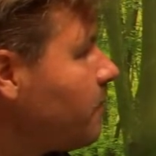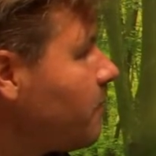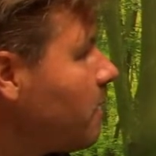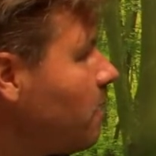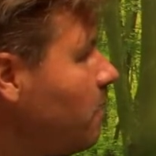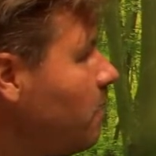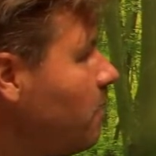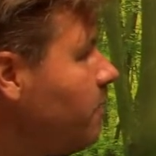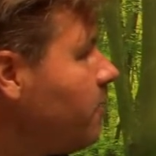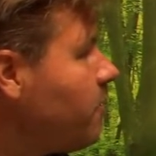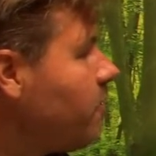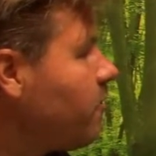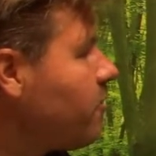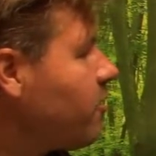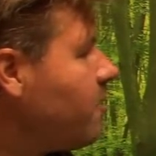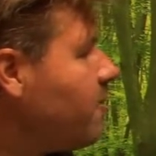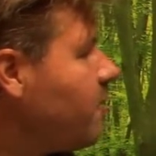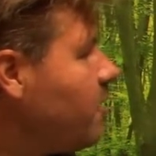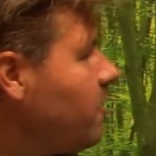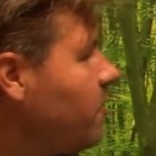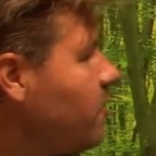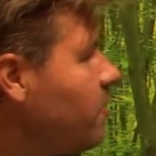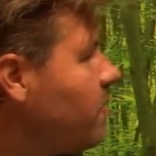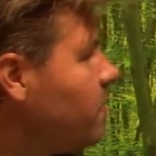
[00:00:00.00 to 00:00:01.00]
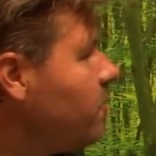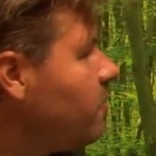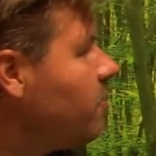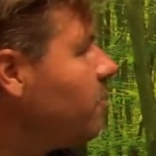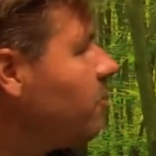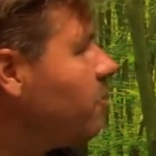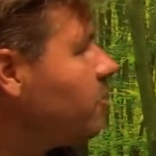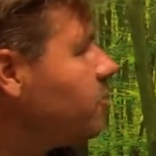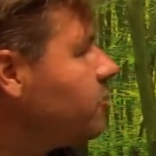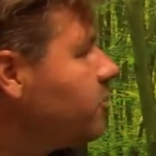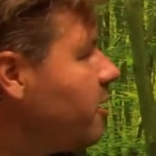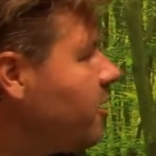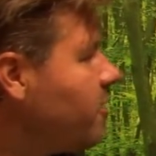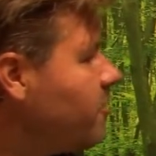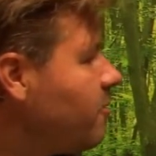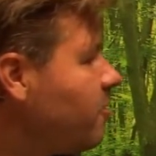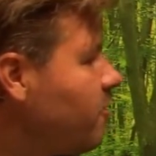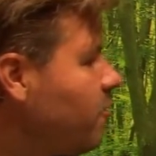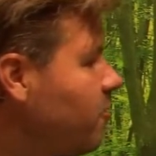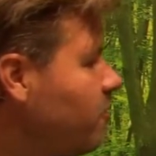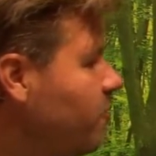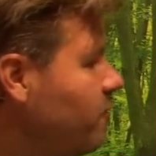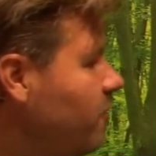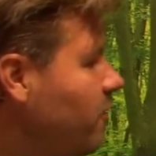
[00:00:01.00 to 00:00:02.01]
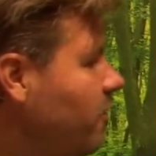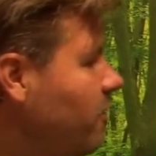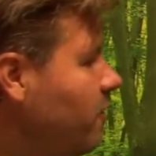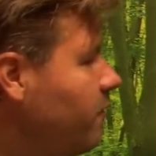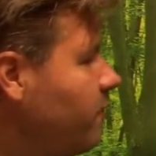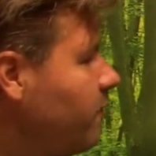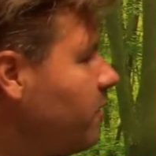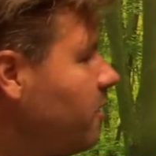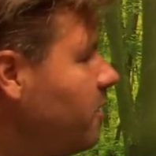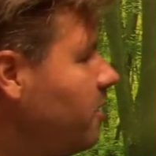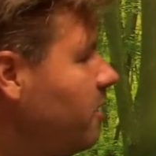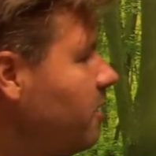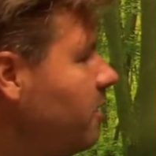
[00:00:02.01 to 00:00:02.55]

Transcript: these are some other neurotransmitters involved.